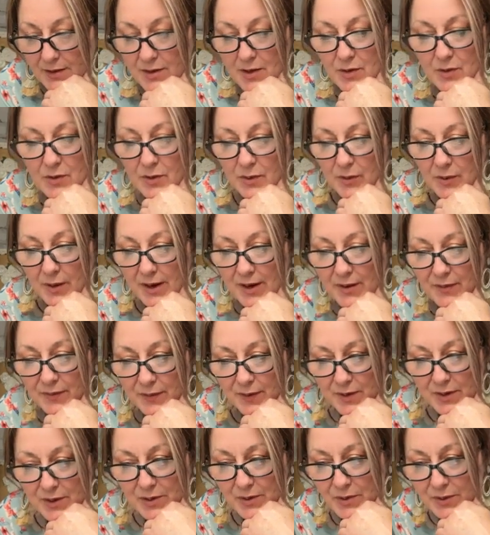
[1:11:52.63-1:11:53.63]
No crave
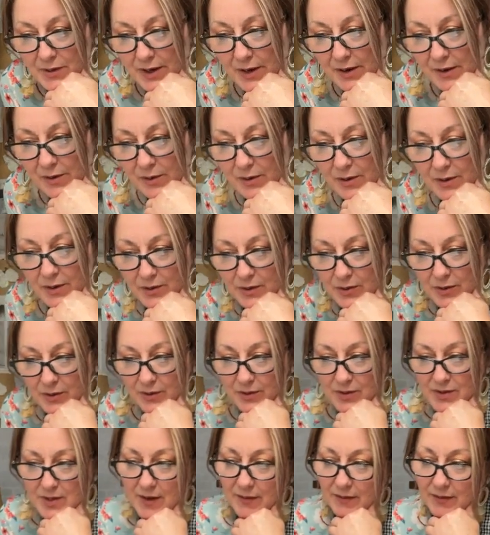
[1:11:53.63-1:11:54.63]
for you, Carol, and
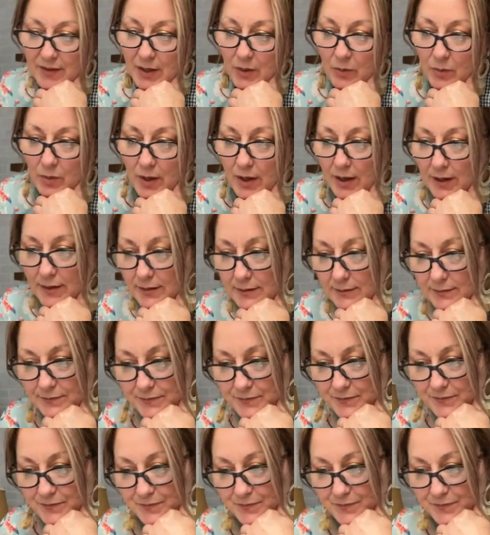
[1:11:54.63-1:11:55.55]
you're 71.